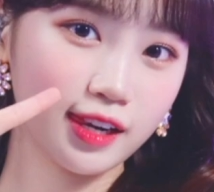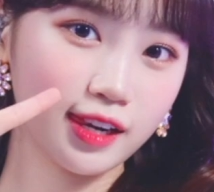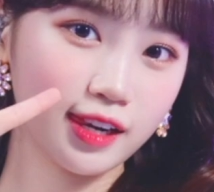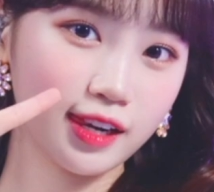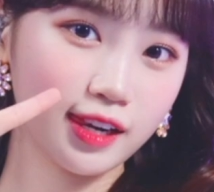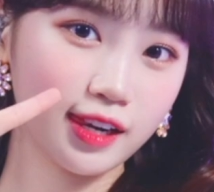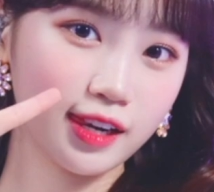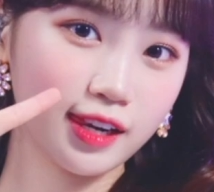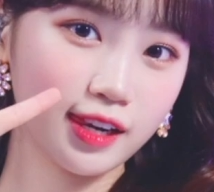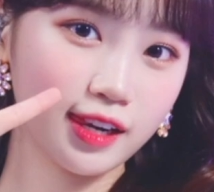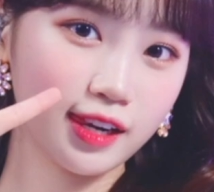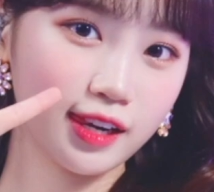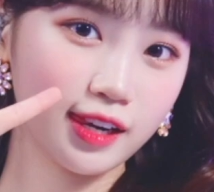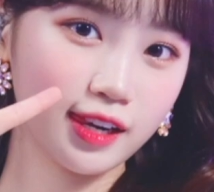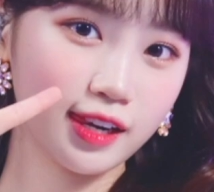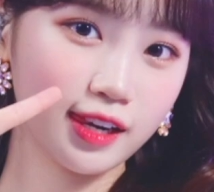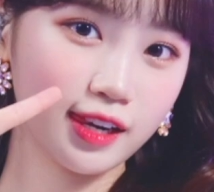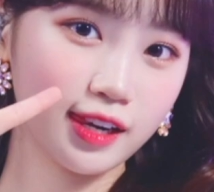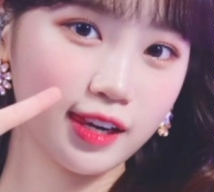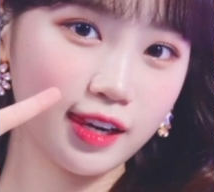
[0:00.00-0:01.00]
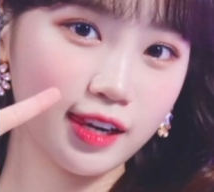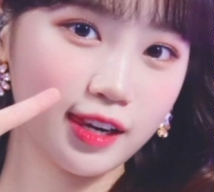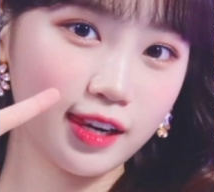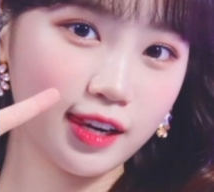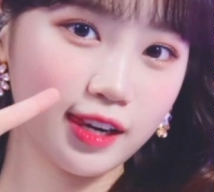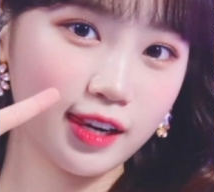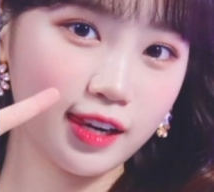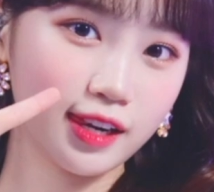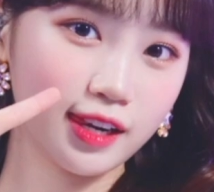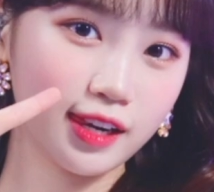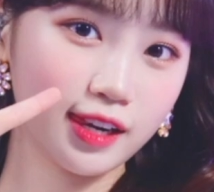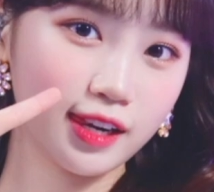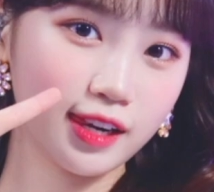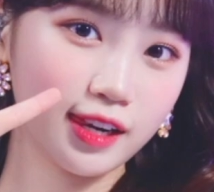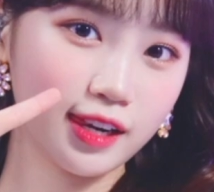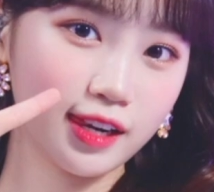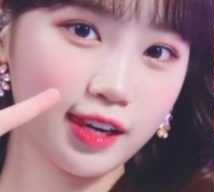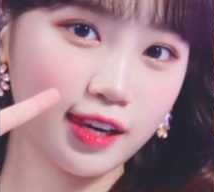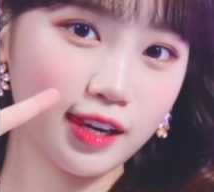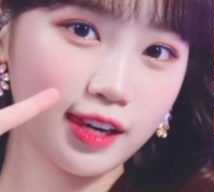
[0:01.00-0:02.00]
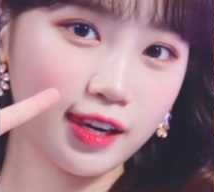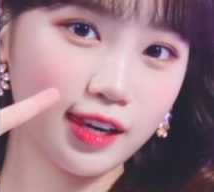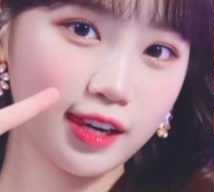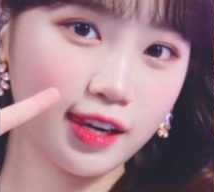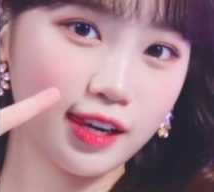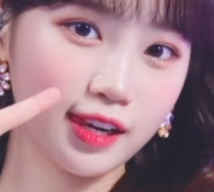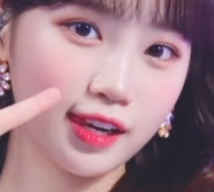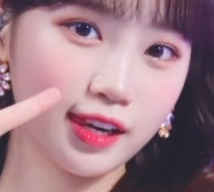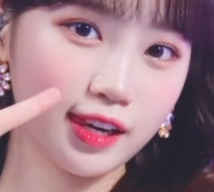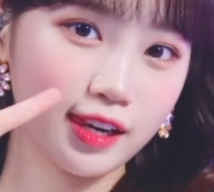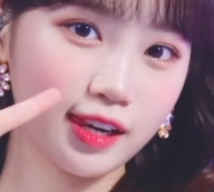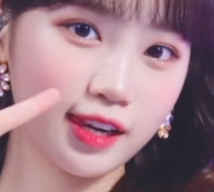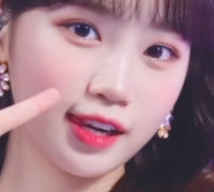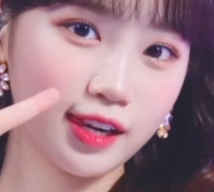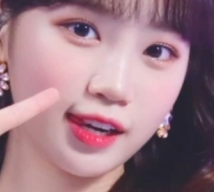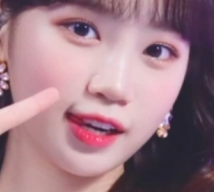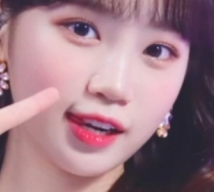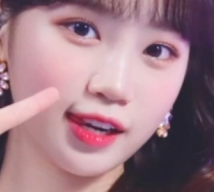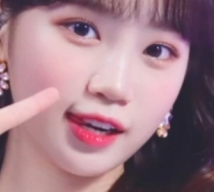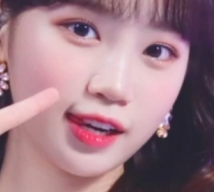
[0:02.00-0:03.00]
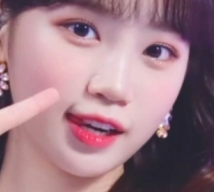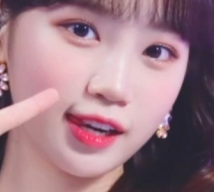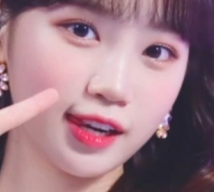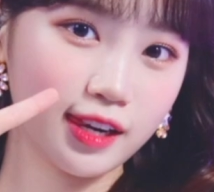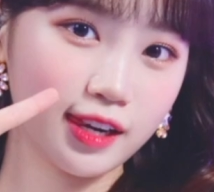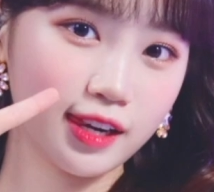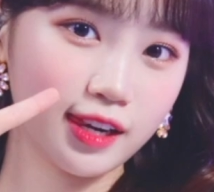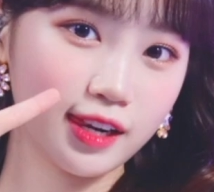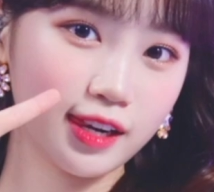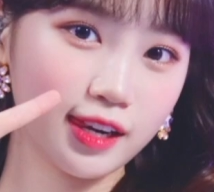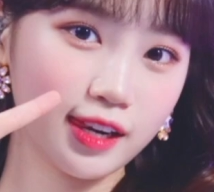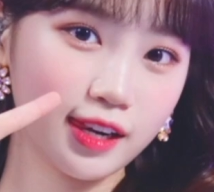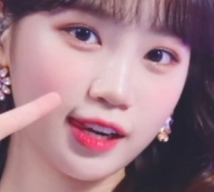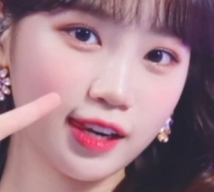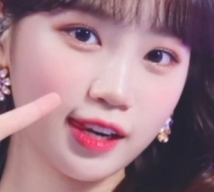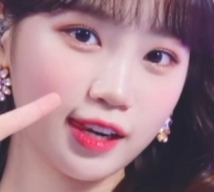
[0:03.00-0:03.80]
This person isn't speaking.